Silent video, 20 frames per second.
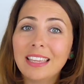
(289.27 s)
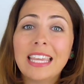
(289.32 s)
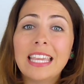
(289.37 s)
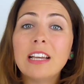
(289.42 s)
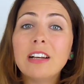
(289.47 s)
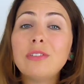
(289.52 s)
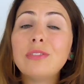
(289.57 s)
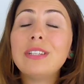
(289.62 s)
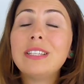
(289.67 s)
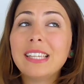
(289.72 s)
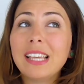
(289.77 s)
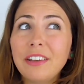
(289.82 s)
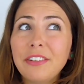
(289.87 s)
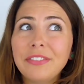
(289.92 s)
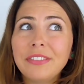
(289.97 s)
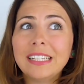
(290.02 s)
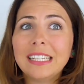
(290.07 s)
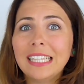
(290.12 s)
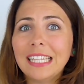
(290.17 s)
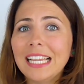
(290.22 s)
He'll
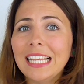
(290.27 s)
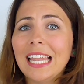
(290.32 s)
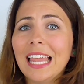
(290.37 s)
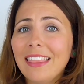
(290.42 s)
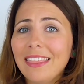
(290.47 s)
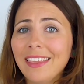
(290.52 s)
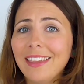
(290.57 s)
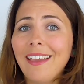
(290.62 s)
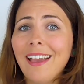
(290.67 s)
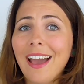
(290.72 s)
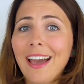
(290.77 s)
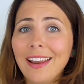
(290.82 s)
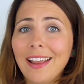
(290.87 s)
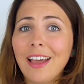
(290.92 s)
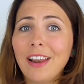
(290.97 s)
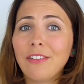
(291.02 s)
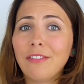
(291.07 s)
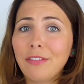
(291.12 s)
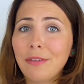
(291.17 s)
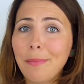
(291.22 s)
definitely let the cat
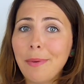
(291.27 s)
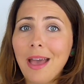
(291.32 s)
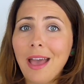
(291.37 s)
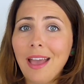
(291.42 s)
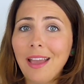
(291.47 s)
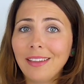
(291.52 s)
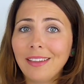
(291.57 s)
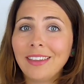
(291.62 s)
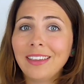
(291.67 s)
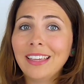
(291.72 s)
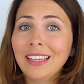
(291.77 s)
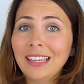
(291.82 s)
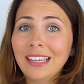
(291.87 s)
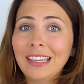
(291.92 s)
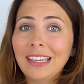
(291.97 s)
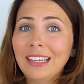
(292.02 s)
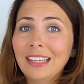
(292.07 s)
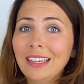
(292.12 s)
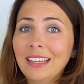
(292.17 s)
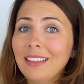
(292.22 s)
out of the bag.
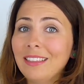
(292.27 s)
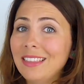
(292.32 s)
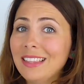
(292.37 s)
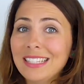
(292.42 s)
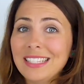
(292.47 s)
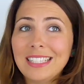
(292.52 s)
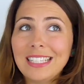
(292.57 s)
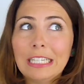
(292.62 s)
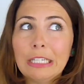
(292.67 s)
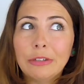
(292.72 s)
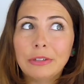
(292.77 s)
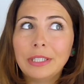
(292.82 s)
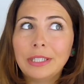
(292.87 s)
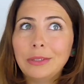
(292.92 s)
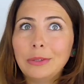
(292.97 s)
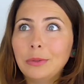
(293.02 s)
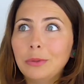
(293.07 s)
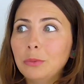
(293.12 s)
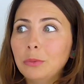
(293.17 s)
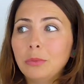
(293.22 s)
The
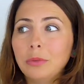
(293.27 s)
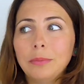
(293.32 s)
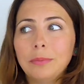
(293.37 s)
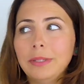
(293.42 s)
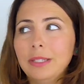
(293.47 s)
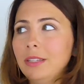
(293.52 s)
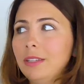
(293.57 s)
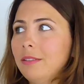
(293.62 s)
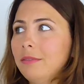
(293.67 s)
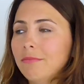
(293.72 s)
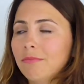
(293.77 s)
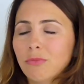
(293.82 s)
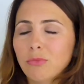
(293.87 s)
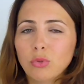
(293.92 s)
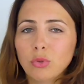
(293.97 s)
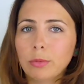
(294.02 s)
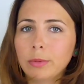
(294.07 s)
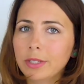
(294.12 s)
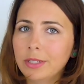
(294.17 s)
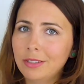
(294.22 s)
secret will be
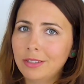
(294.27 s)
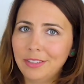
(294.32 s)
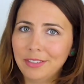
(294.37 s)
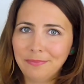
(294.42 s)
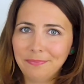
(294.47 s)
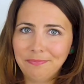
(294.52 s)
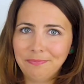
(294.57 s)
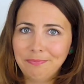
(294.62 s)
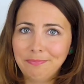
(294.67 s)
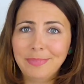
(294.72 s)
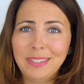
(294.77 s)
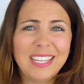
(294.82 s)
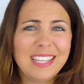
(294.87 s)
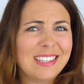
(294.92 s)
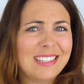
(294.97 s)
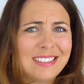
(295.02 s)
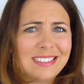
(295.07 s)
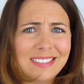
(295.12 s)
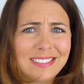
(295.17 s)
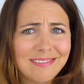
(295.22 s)
ruined
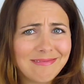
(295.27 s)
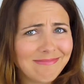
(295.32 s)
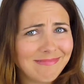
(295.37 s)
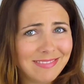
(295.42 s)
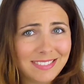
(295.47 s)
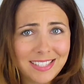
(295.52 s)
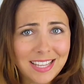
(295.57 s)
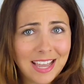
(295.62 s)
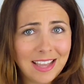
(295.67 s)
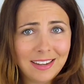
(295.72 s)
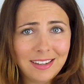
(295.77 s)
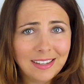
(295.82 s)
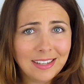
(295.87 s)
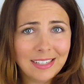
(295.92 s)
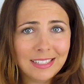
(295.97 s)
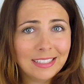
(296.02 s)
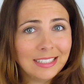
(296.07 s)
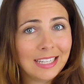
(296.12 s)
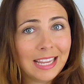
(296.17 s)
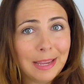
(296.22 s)
because Dad
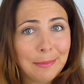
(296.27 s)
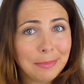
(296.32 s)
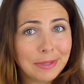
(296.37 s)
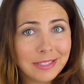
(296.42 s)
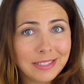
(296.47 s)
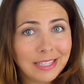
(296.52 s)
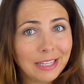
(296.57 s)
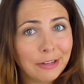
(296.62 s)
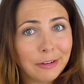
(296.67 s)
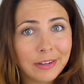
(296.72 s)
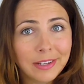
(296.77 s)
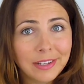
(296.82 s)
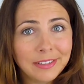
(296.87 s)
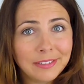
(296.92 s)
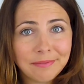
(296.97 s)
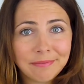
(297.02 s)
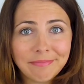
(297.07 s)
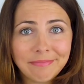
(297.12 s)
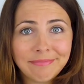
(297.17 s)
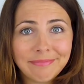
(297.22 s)
can't keep a secret."
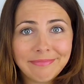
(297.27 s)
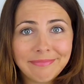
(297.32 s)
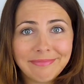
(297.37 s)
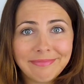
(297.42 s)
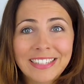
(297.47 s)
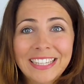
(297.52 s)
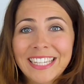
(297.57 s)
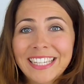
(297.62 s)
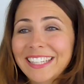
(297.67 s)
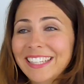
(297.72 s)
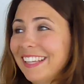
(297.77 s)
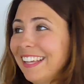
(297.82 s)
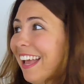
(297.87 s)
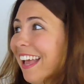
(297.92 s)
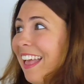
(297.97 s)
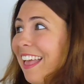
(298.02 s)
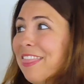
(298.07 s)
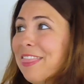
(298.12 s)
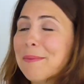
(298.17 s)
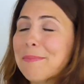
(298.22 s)

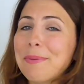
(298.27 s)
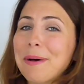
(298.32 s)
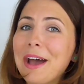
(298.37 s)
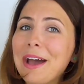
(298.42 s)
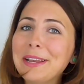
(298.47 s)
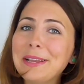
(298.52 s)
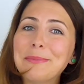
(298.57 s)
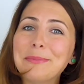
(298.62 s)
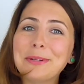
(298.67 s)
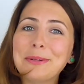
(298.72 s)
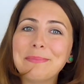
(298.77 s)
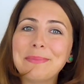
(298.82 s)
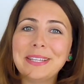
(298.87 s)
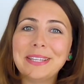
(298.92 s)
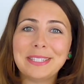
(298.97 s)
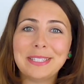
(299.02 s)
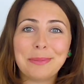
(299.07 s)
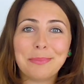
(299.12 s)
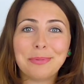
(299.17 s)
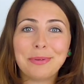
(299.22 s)
And the party wouldn't be
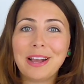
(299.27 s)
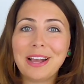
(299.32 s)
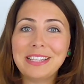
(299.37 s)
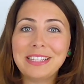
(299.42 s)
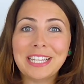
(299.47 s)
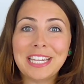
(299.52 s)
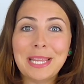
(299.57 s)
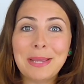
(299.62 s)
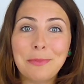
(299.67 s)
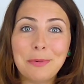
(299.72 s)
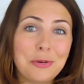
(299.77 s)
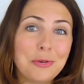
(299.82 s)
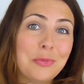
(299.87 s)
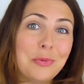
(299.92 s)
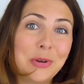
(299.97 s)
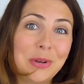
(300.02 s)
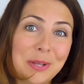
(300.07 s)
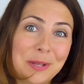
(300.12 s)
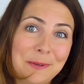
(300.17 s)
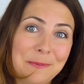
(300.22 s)
a surprise anymore,
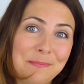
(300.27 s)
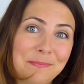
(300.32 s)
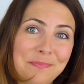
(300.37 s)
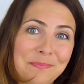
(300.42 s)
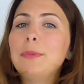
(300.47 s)
would it?